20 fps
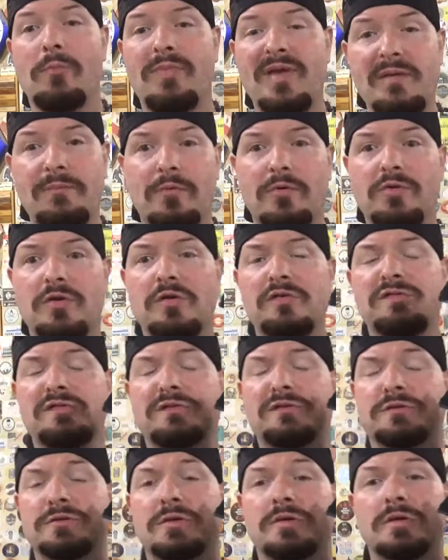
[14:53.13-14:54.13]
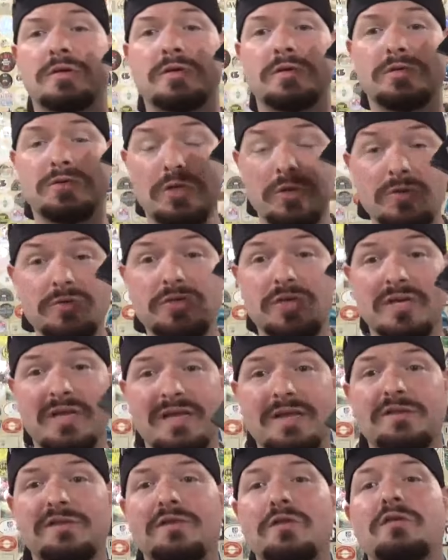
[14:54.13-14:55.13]
People usually usually,
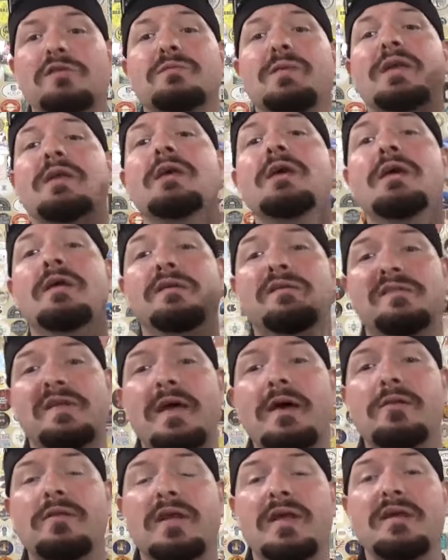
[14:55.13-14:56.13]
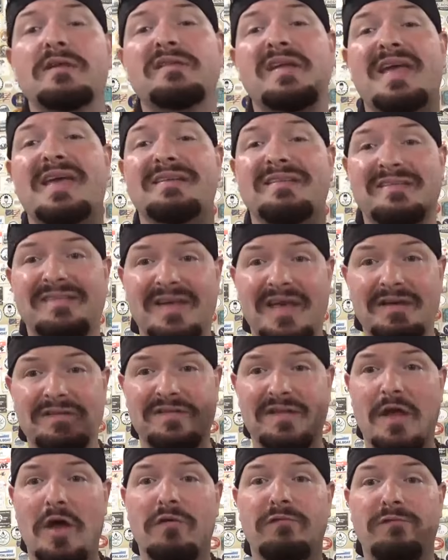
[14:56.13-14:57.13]
excuse me, sell these in sets
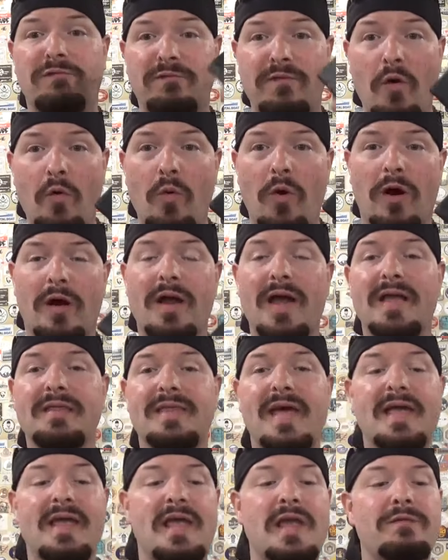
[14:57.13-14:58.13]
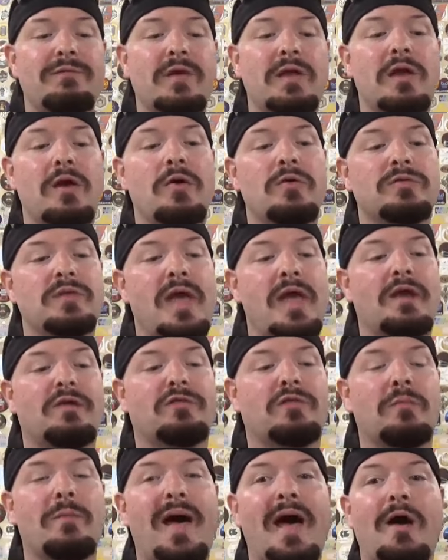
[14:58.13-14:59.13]
of four and they even go the
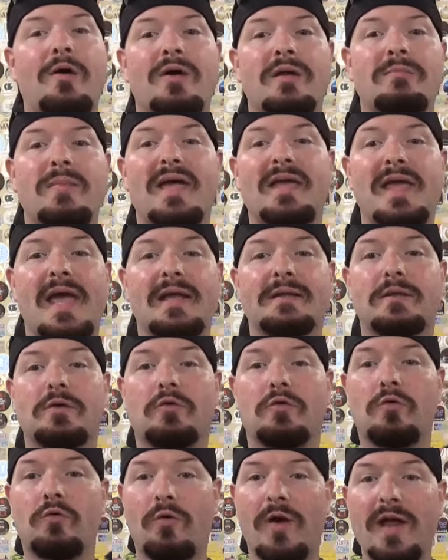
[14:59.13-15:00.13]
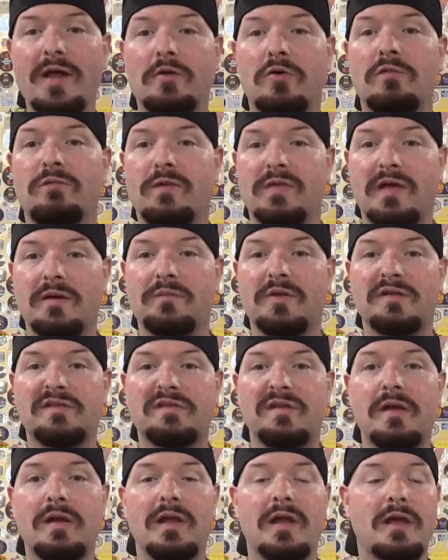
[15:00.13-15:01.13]
extra mile and make a little cradle for them to
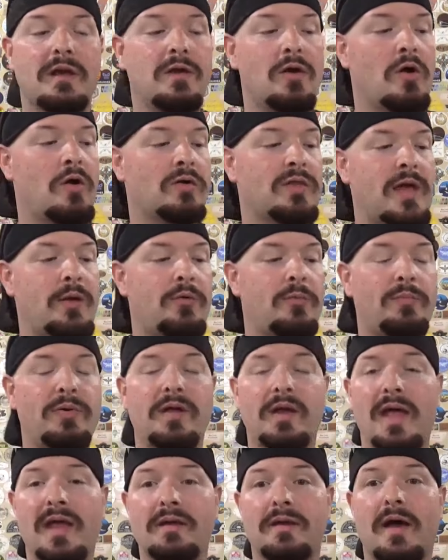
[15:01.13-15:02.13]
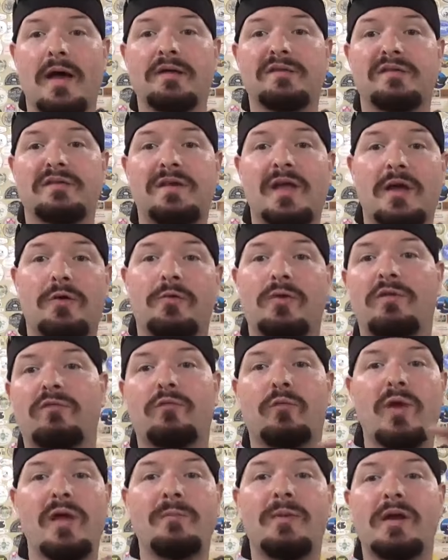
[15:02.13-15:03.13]
sit in or they will put a nice decorative
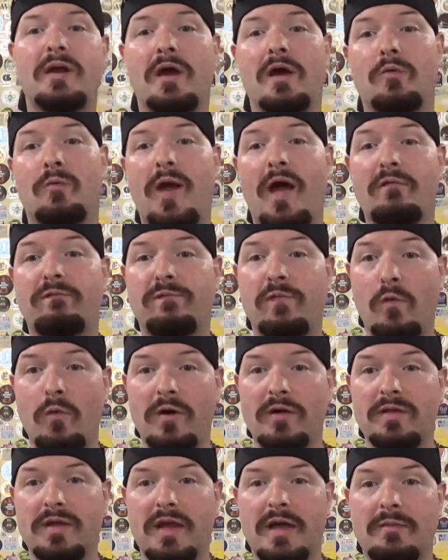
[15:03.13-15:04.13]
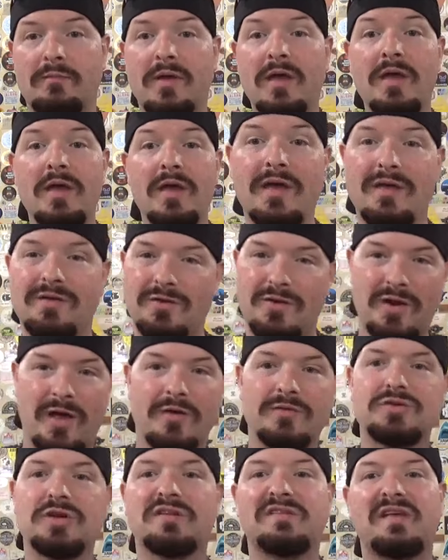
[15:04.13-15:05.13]
ribbon around four of them, you know,
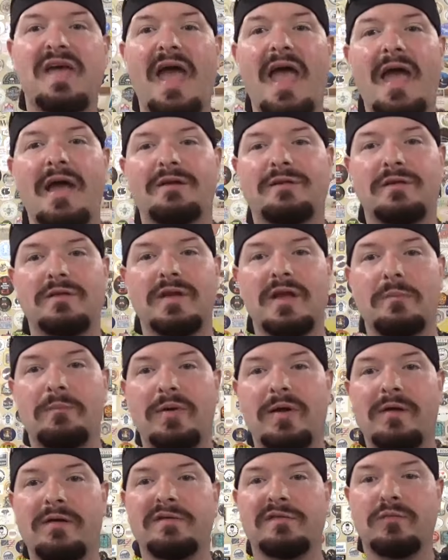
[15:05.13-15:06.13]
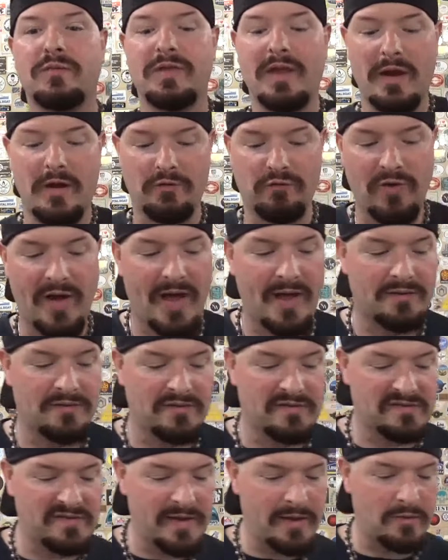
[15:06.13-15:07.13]
just to add to the appearance when they are trying to
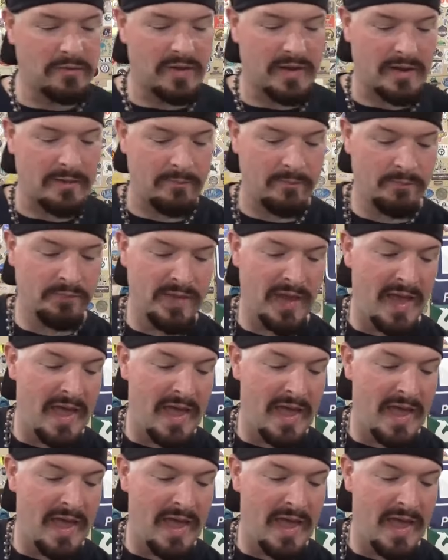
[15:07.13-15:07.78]
sell them.